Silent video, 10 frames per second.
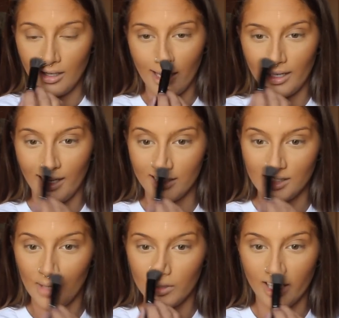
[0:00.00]
I can't
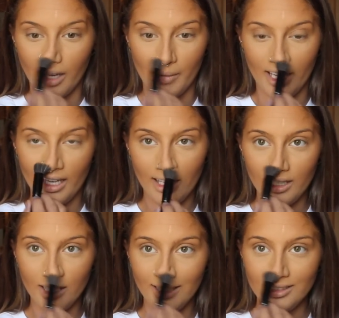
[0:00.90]
stop looking at my
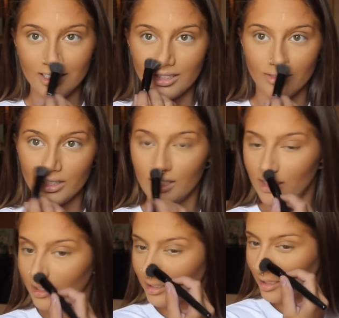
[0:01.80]
hands. It's really
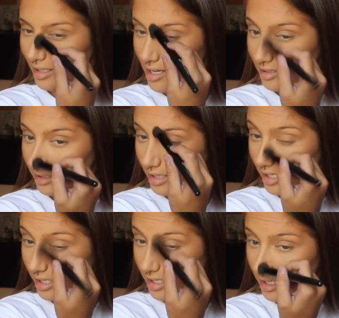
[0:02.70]

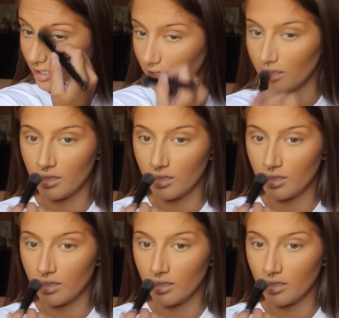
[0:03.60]
disgusting.